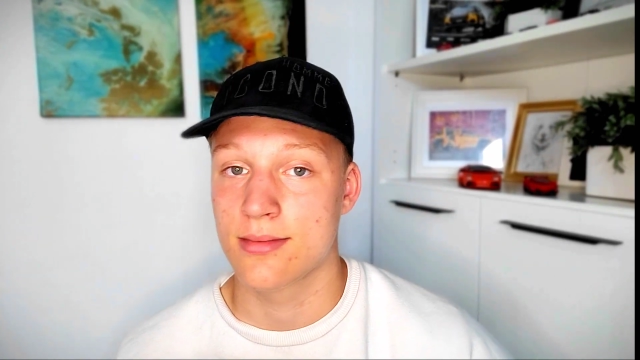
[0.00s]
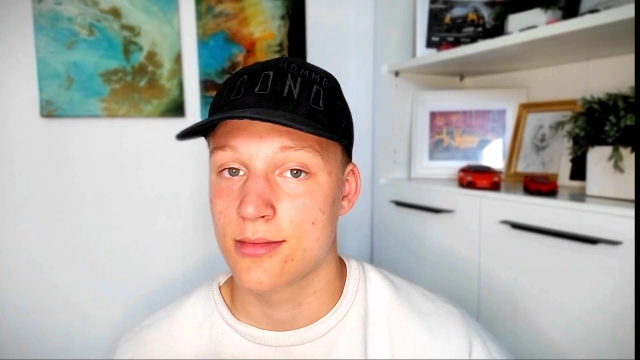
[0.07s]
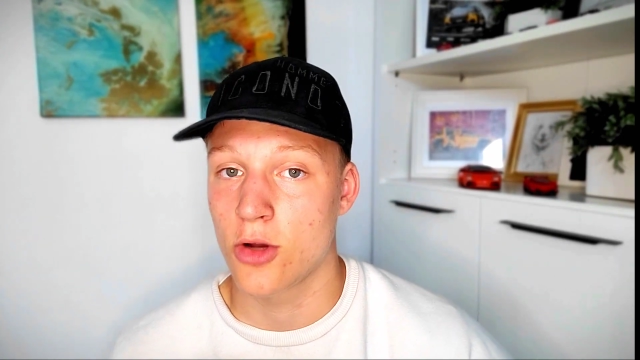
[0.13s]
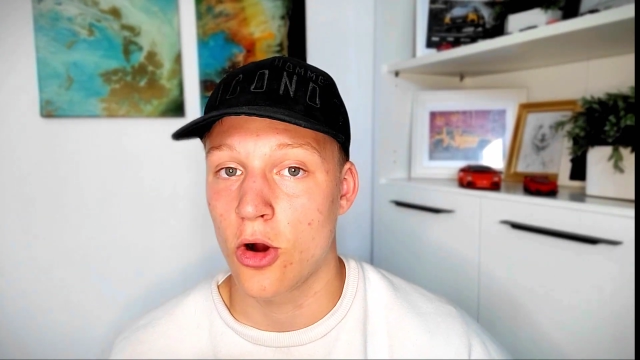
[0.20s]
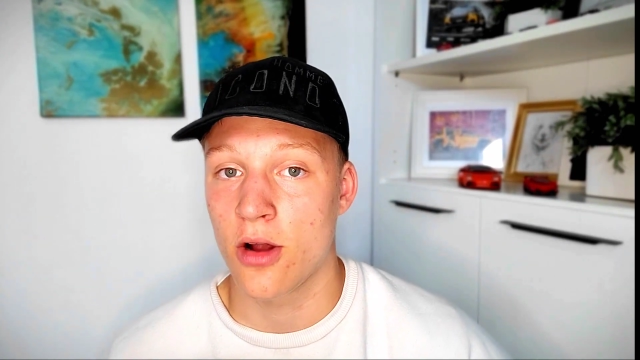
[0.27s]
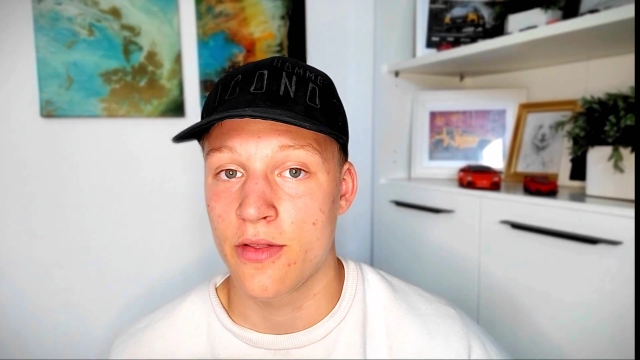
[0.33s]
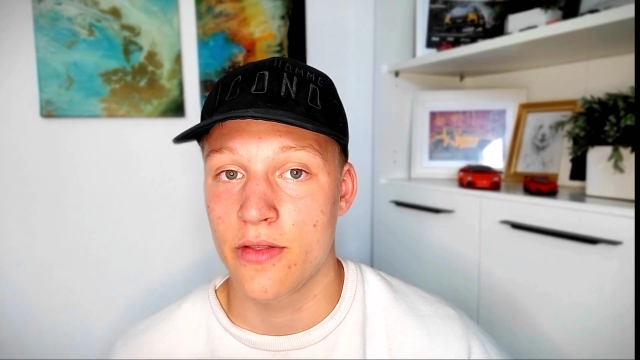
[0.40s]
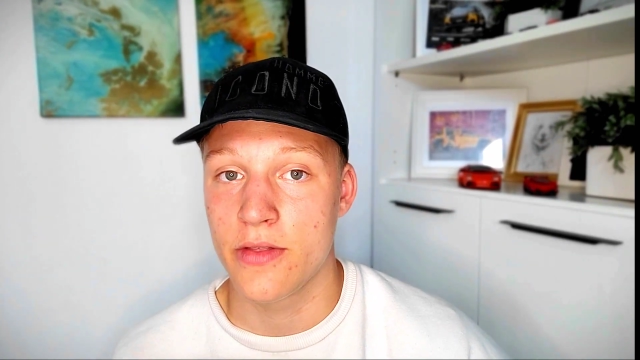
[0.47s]

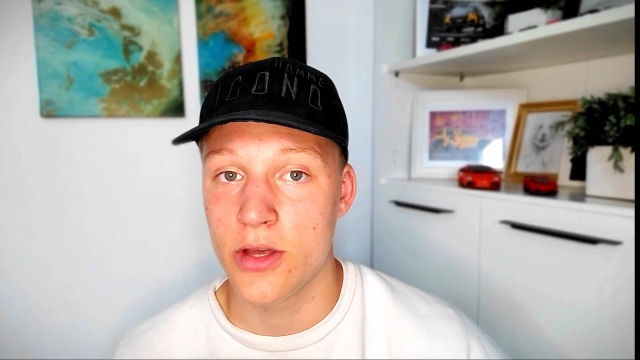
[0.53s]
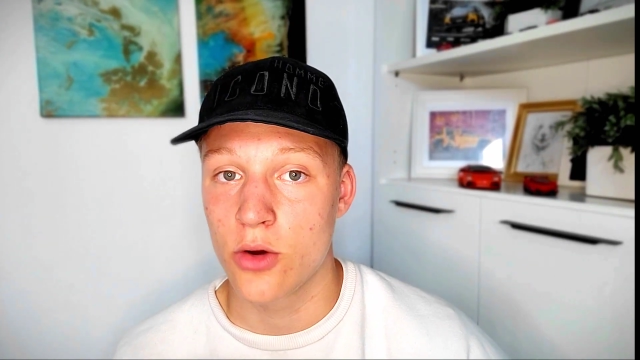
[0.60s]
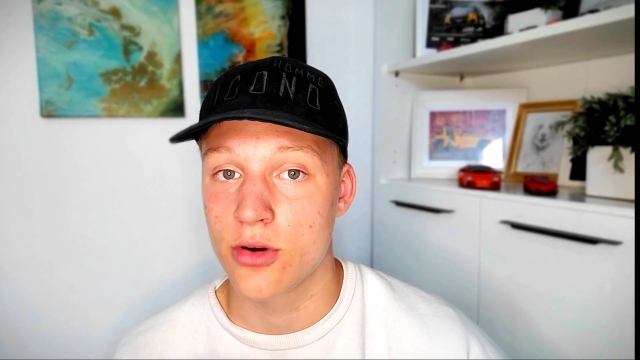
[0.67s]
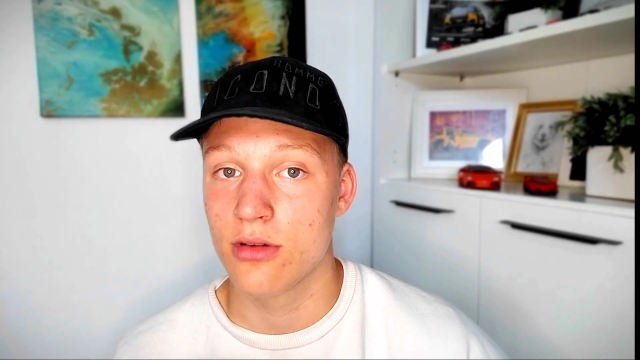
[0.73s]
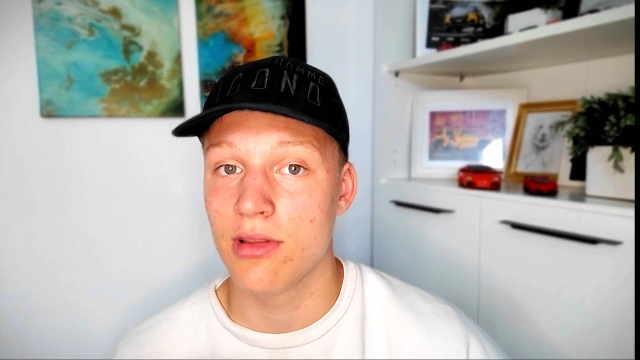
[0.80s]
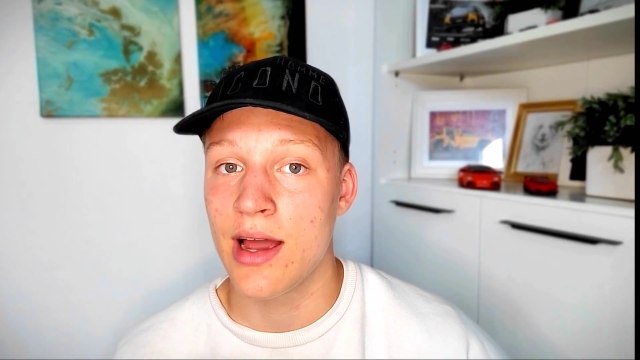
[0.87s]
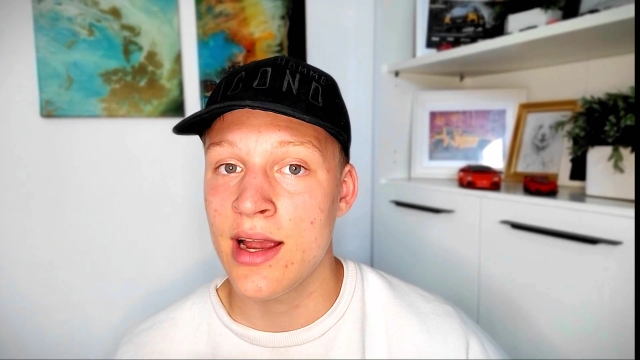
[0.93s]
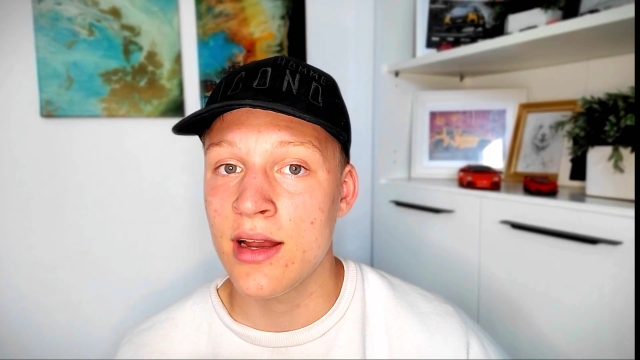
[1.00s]
car that the
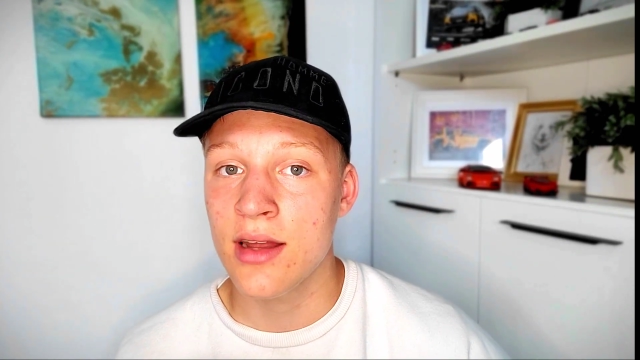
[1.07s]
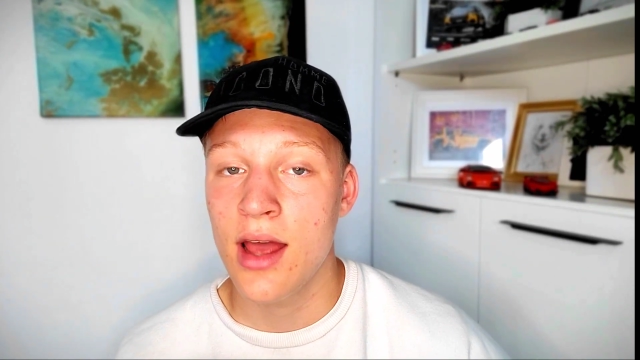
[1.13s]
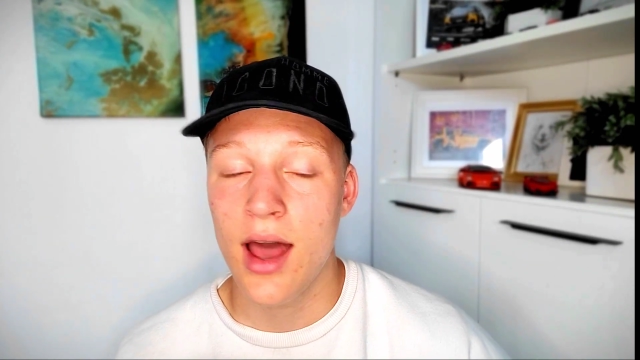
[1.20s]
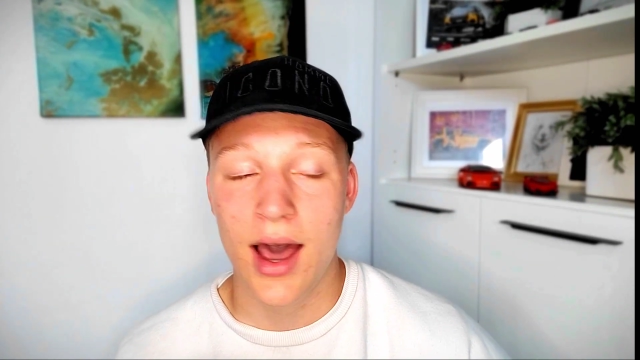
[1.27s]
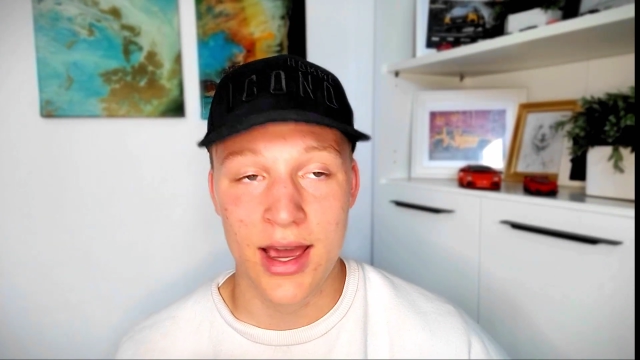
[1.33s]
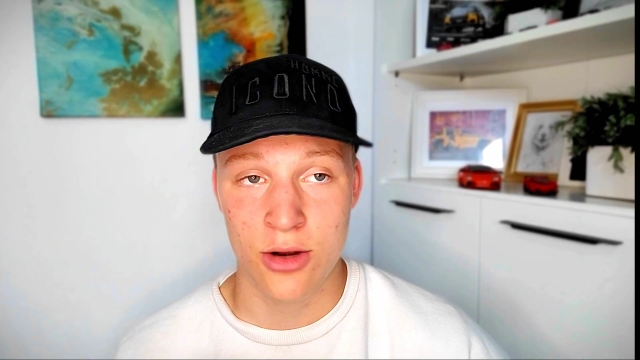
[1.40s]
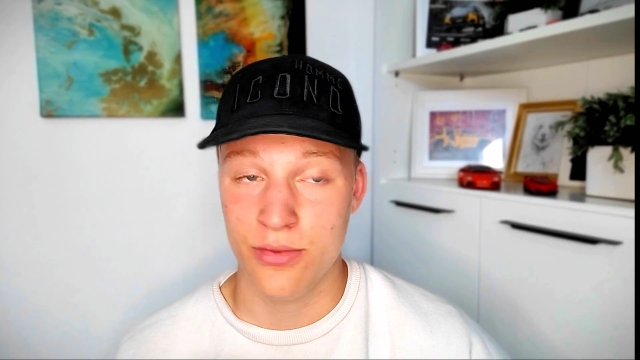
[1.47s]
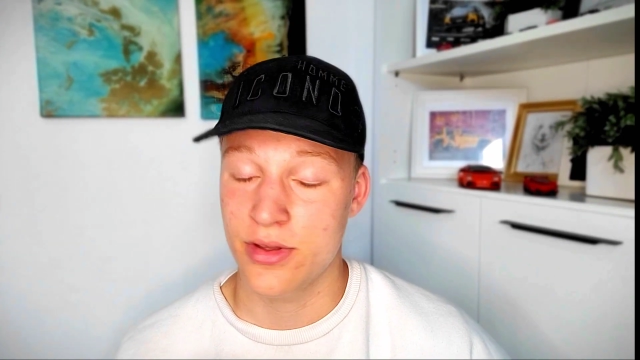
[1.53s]
owner liked,
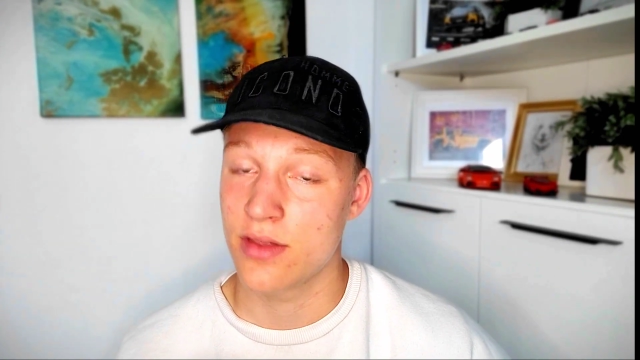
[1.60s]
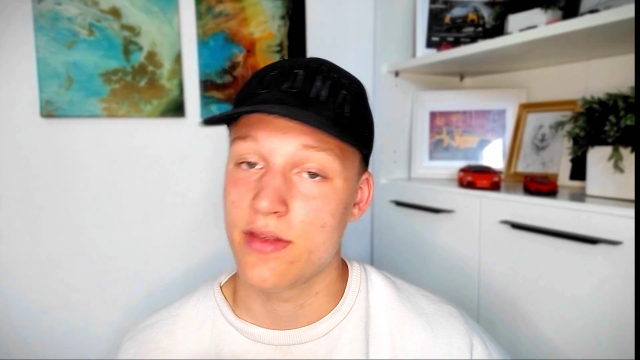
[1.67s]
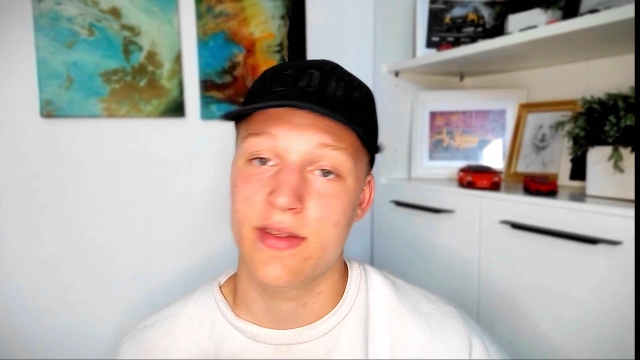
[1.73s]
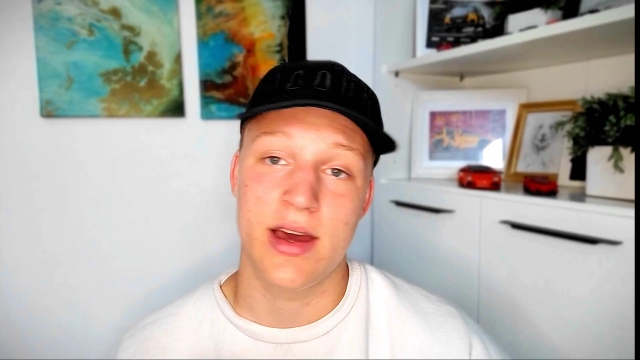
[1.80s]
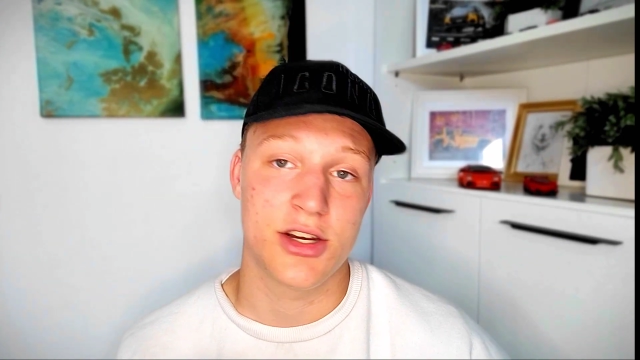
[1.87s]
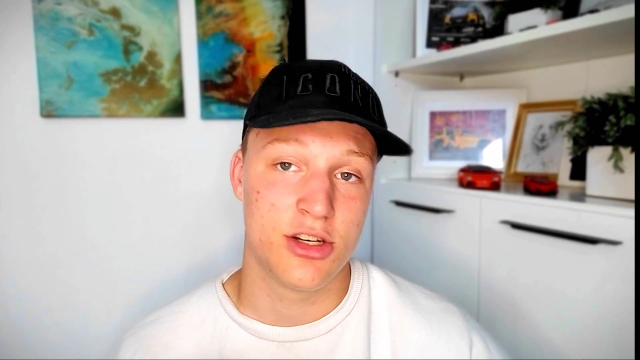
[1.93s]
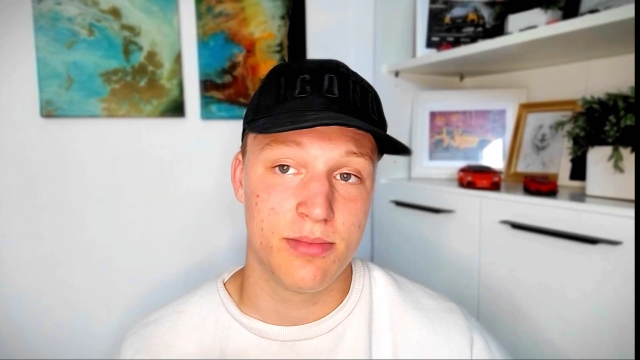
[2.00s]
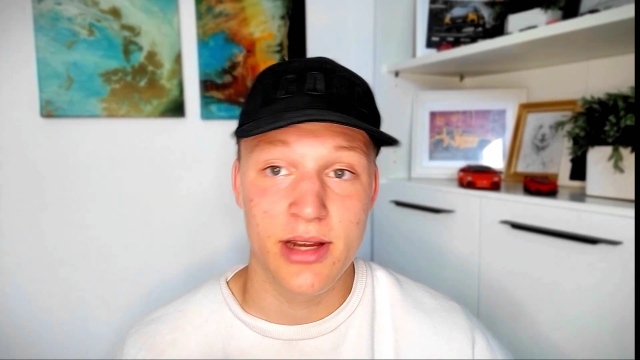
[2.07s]
I don't think that
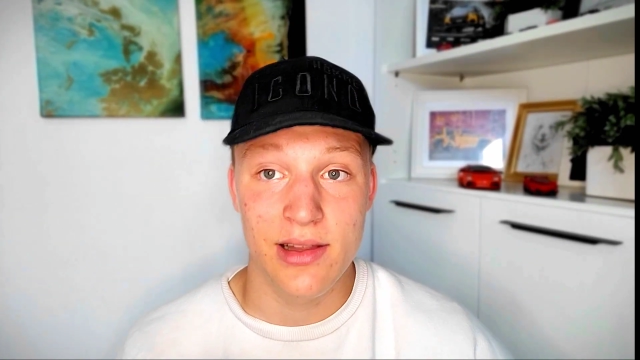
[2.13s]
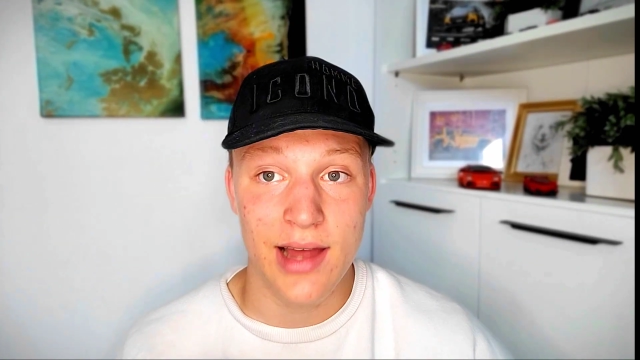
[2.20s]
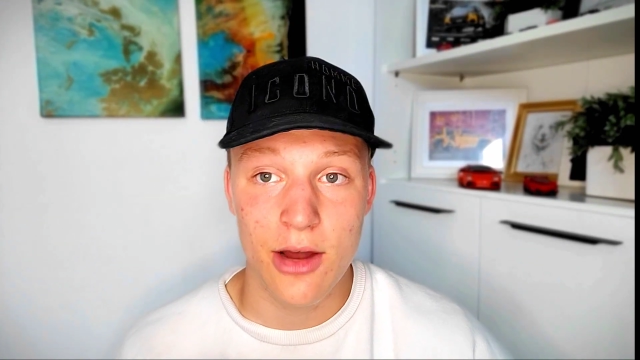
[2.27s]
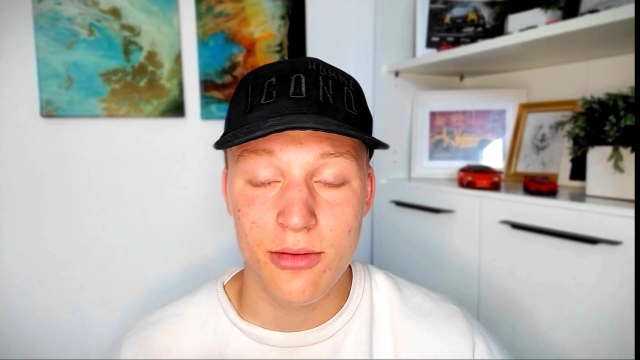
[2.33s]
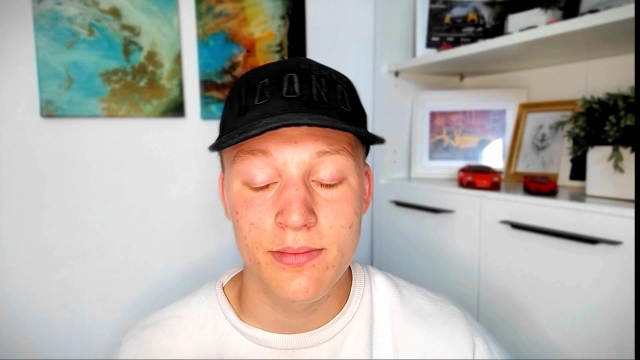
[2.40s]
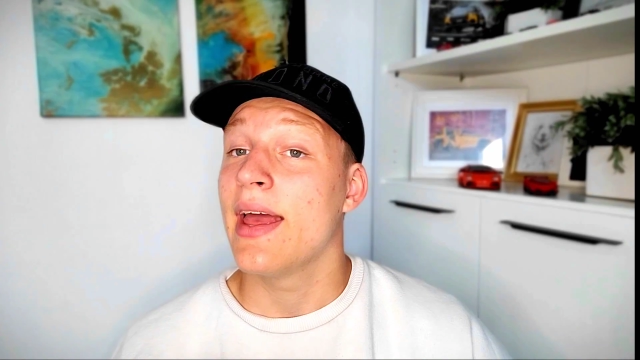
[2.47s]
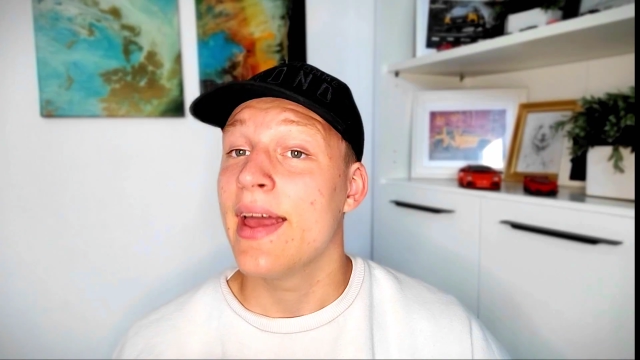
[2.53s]
that should be allowed.